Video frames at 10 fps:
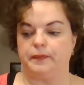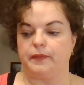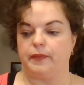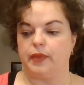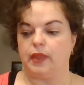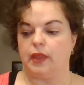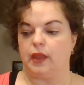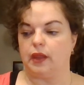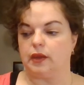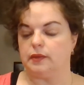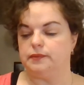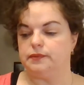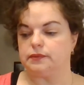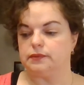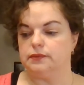
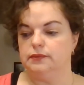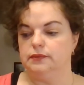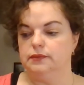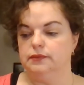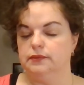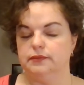Nobody speaks.